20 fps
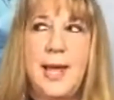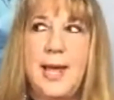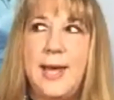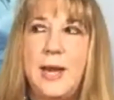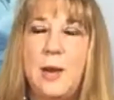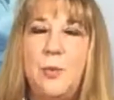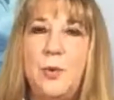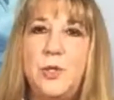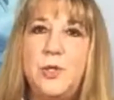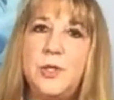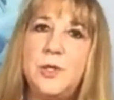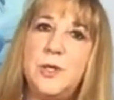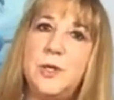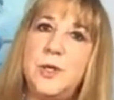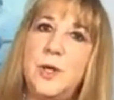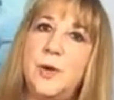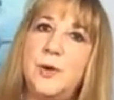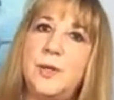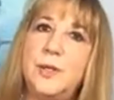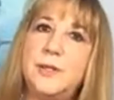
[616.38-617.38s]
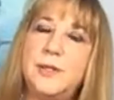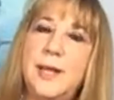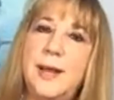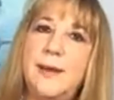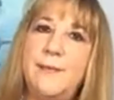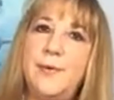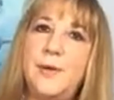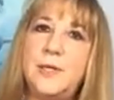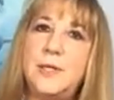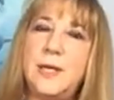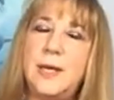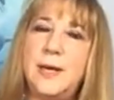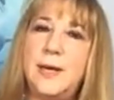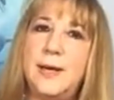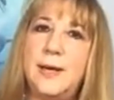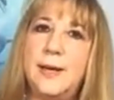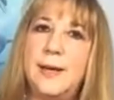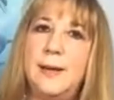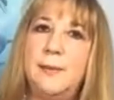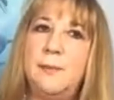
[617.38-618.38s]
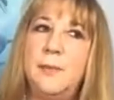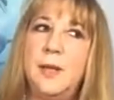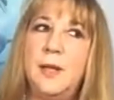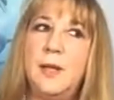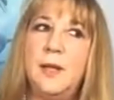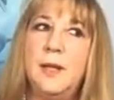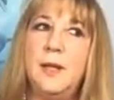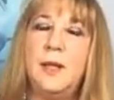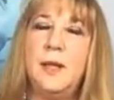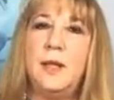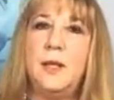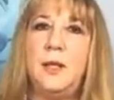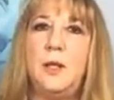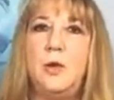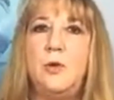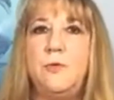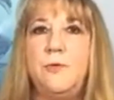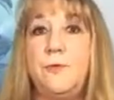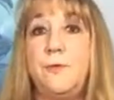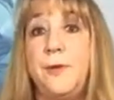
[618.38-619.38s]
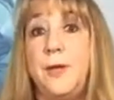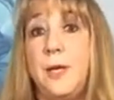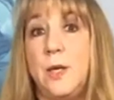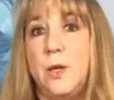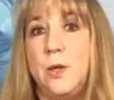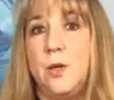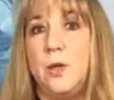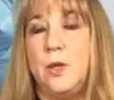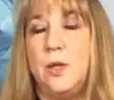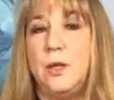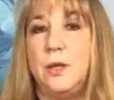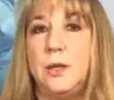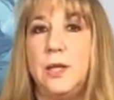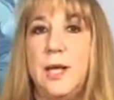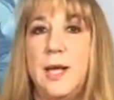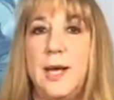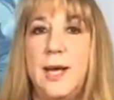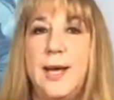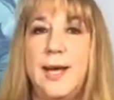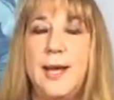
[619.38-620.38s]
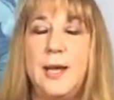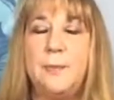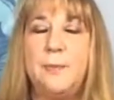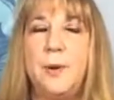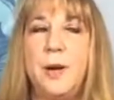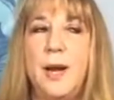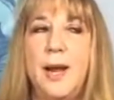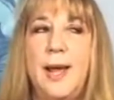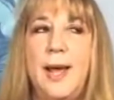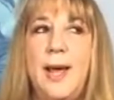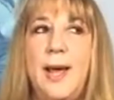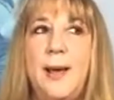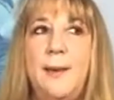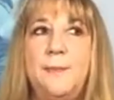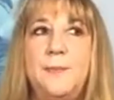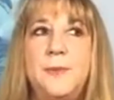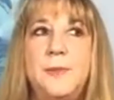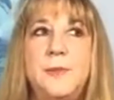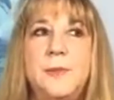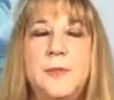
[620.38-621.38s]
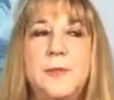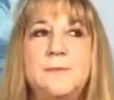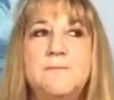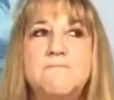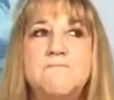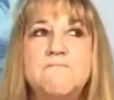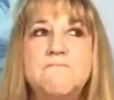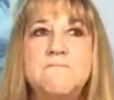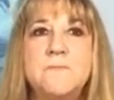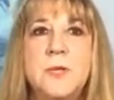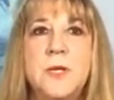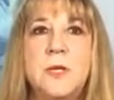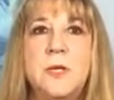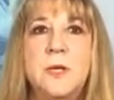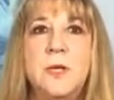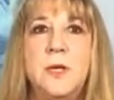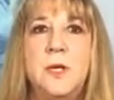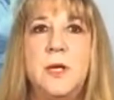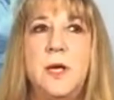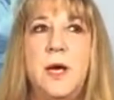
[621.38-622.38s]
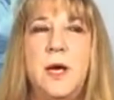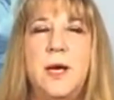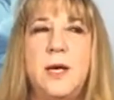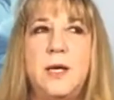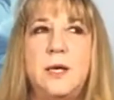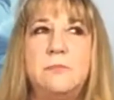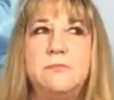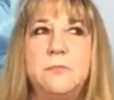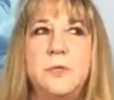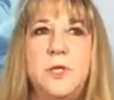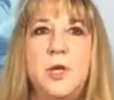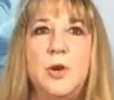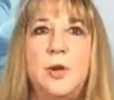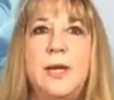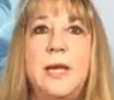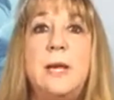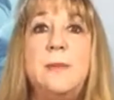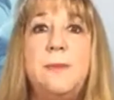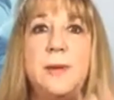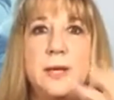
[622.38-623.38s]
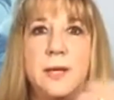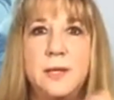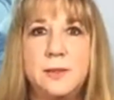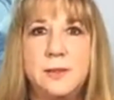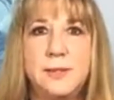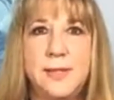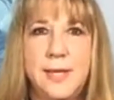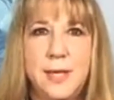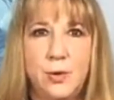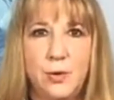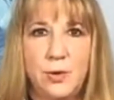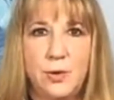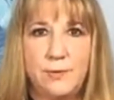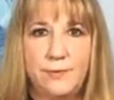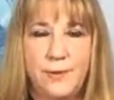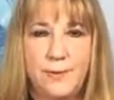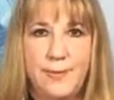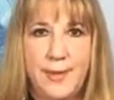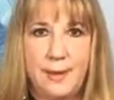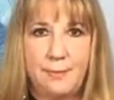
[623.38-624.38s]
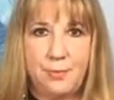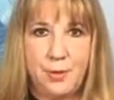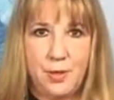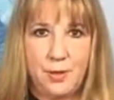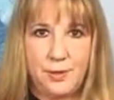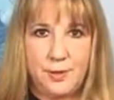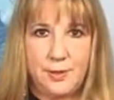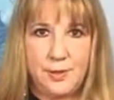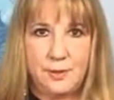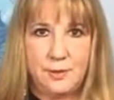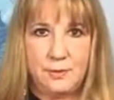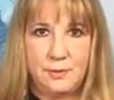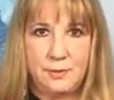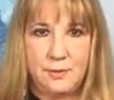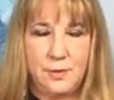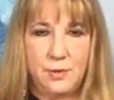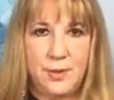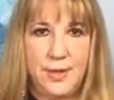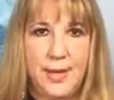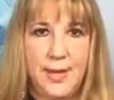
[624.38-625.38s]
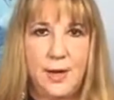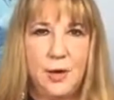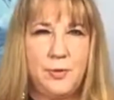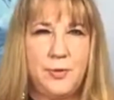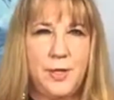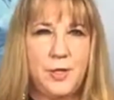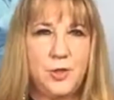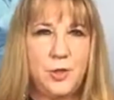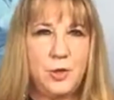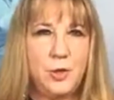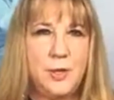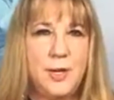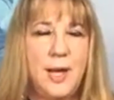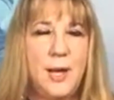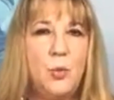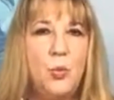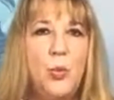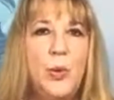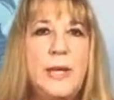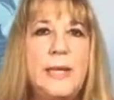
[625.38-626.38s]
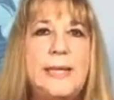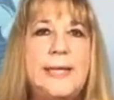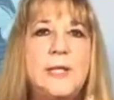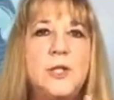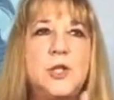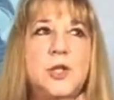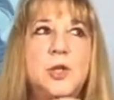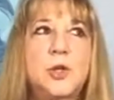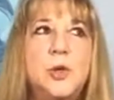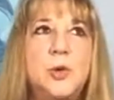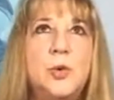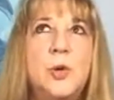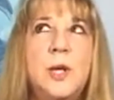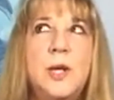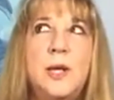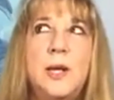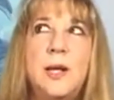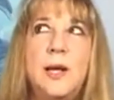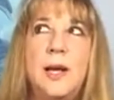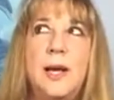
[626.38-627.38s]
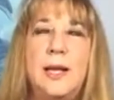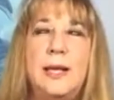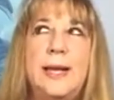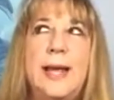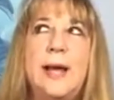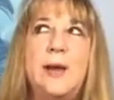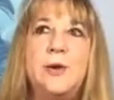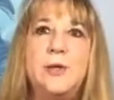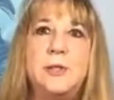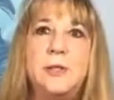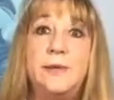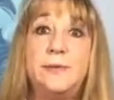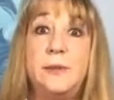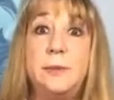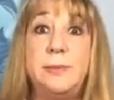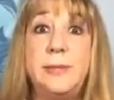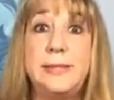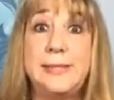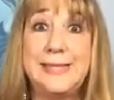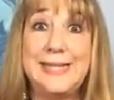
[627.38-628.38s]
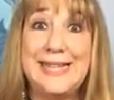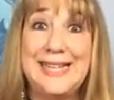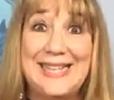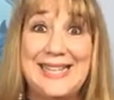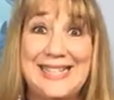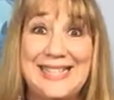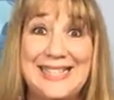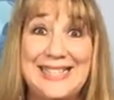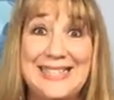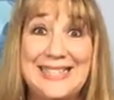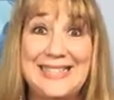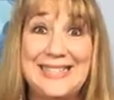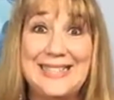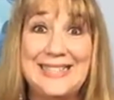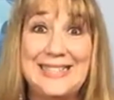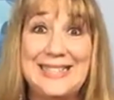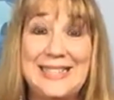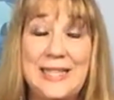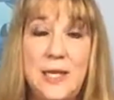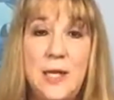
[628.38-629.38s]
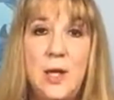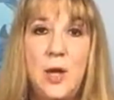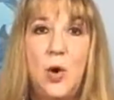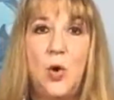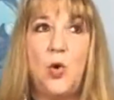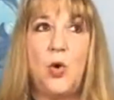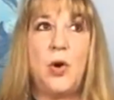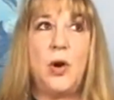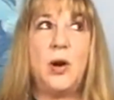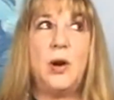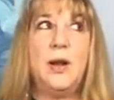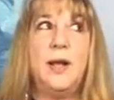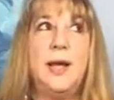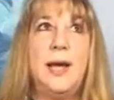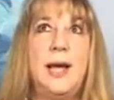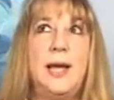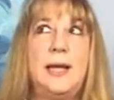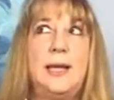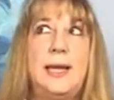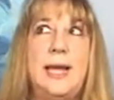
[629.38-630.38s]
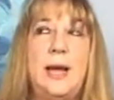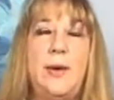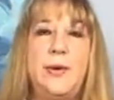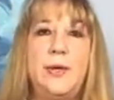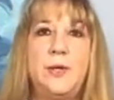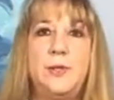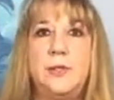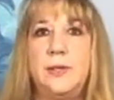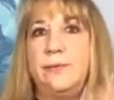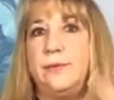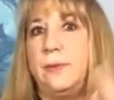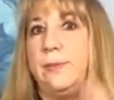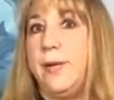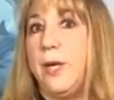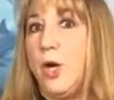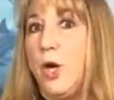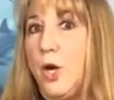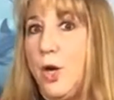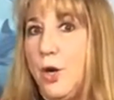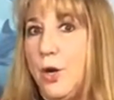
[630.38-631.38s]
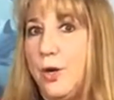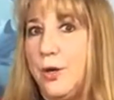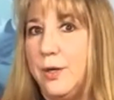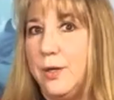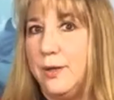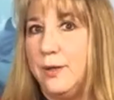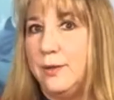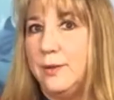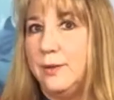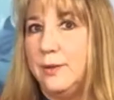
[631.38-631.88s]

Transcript: and I want you to notice every time you feel like perhaps you're keeping a secret from that person, okay? Or that you're not willing to allow yourself to be seen or allowing yourself to be heard.